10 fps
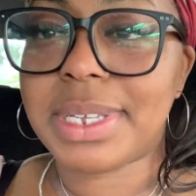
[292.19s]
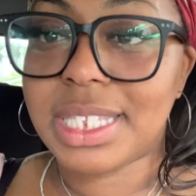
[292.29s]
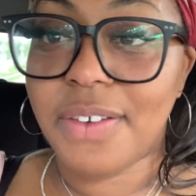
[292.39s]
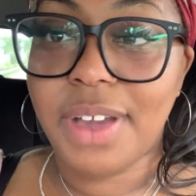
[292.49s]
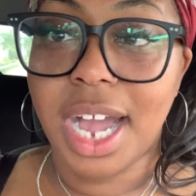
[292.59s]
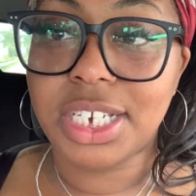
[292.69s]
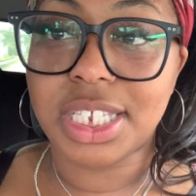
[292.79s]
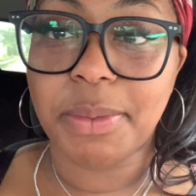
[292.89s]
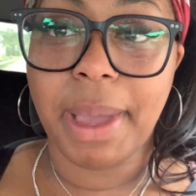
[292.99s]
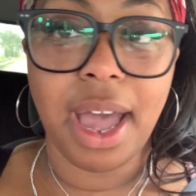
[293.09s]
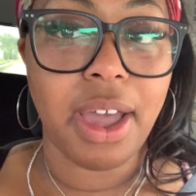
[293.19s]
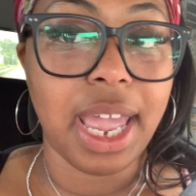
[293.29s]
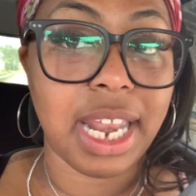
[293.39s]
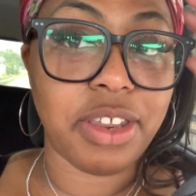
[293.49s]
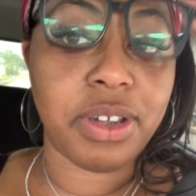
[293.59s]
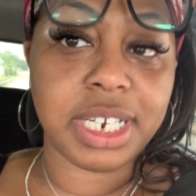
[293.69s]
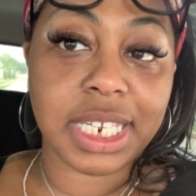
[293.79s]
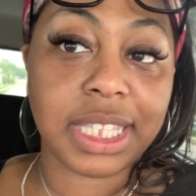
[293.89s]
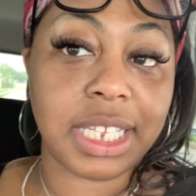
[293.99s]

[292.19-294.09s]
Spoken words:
self-conscious about, and you could just